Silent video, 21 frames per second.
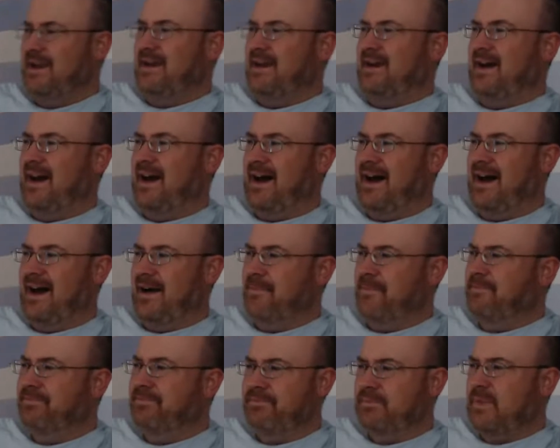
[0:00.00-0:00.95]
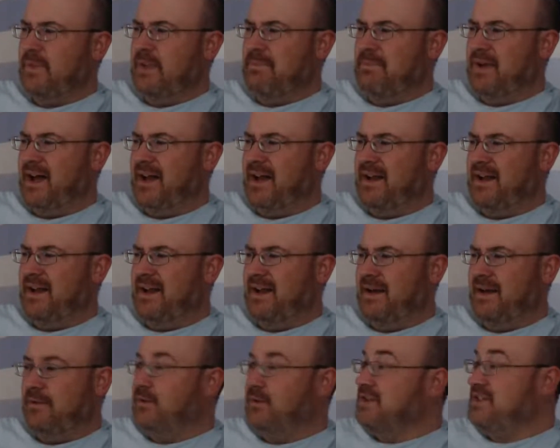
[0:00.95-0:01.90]

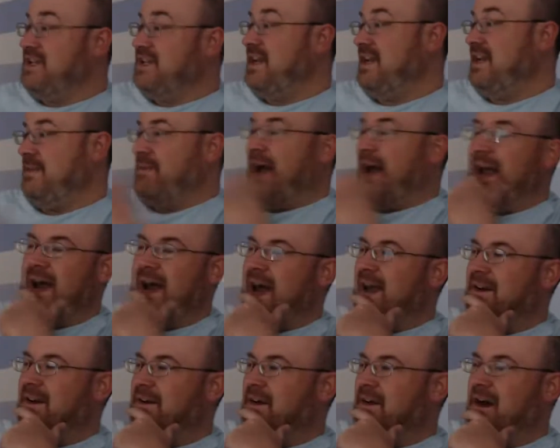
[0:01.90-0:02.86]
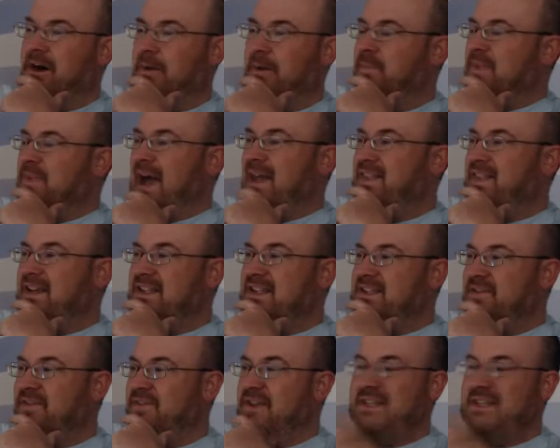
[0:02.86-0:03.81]
But we'll see. I don't know. I think it's
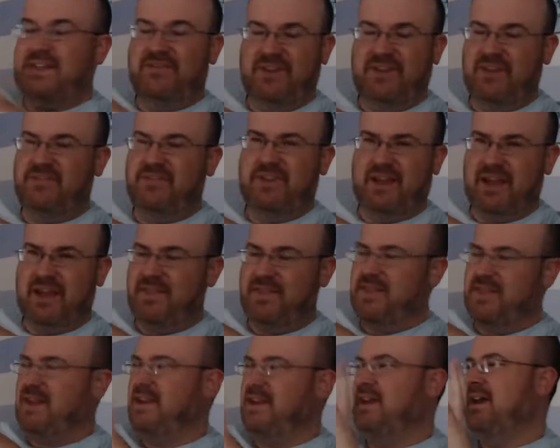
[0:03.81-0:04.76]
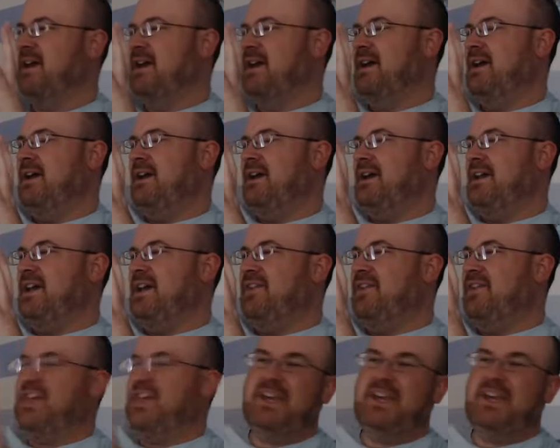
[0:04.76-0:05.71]
a 50-50. I think if
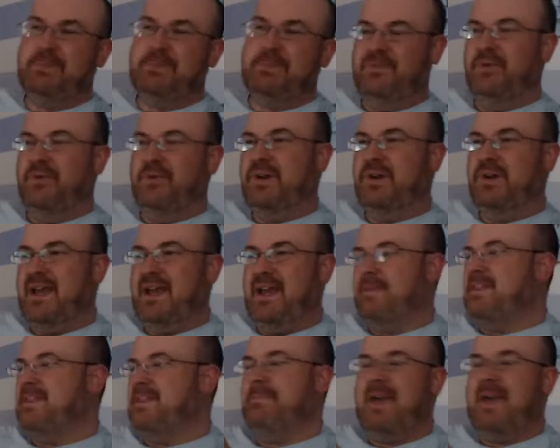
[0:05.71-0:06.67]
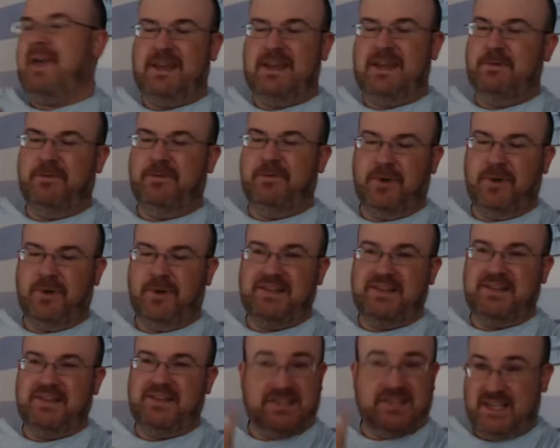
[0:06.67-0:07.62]
they keep the 48, I mean, they may keep the 48
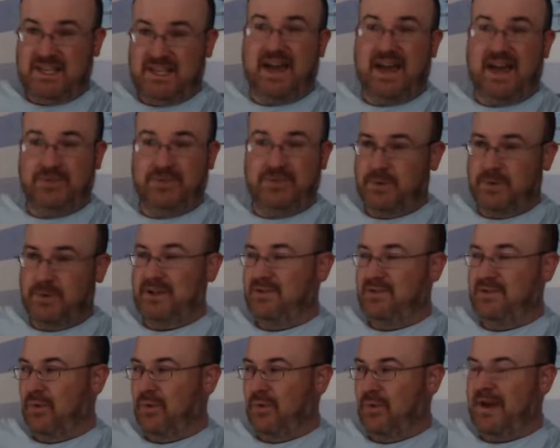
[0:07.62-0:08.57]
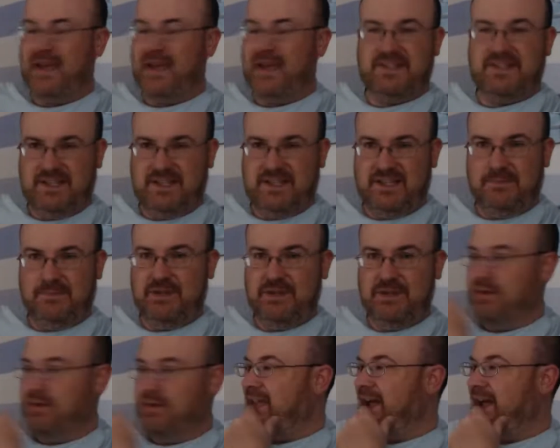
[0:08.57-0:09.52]
just because they have the 24, and I can see them
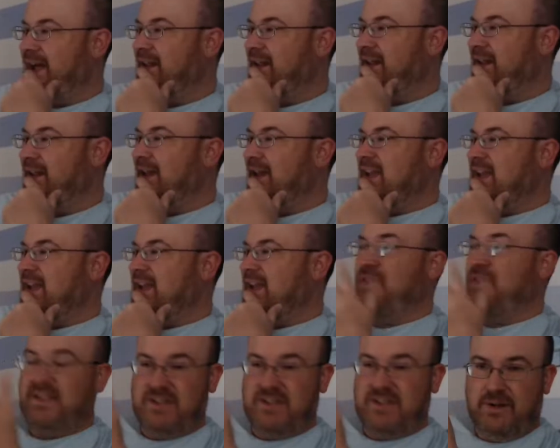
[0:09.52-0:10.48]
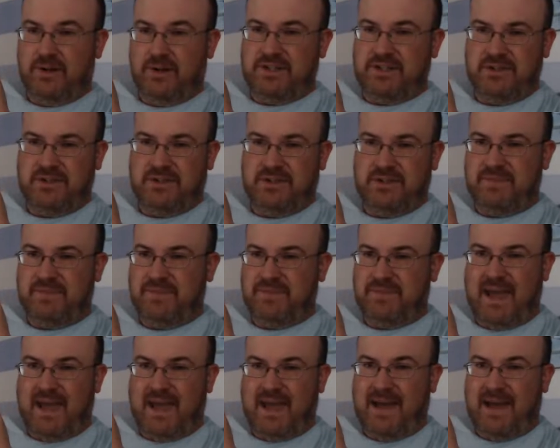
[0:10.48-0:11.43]
doing that. If they don't do
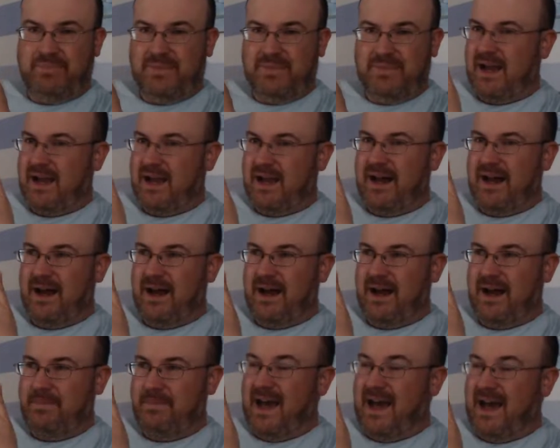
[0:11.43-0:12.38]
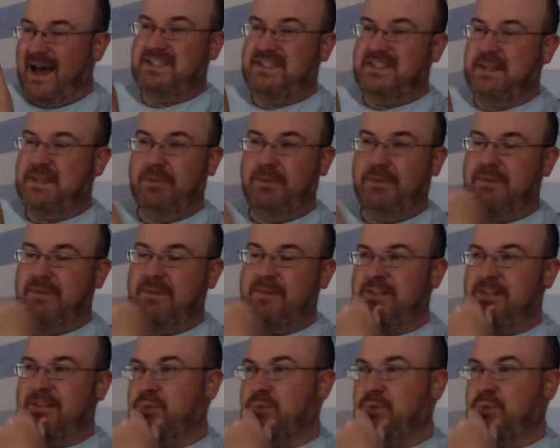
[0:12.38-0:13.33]
that, I see them bringing
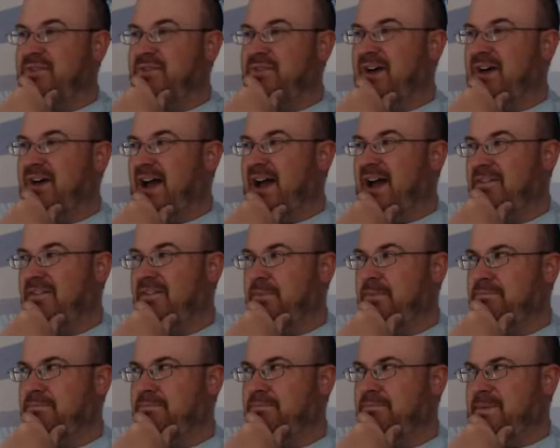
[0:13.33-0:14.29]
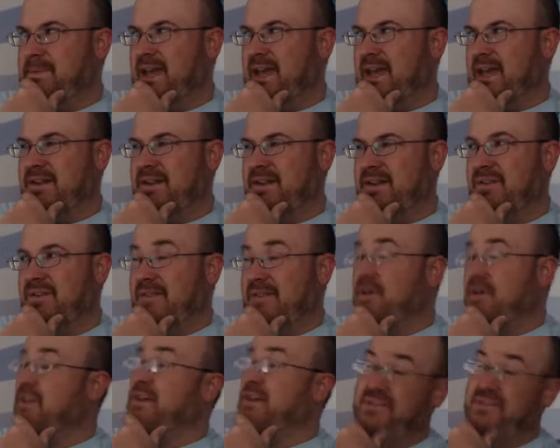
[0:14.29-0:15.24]
back the 25, maybe ahead of the
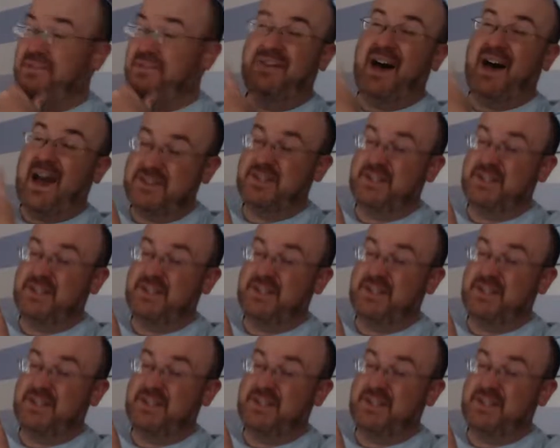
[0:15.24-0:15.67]
5. Although the 5